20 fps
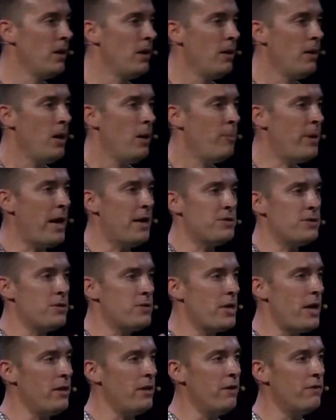Passage
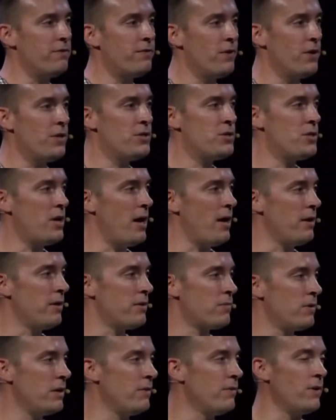I love, 1 John
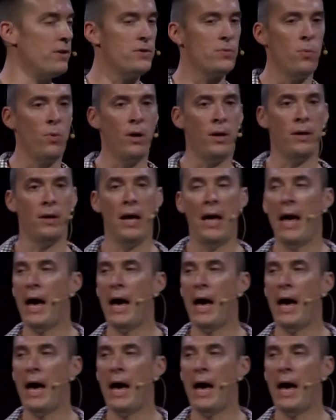3, verse 1.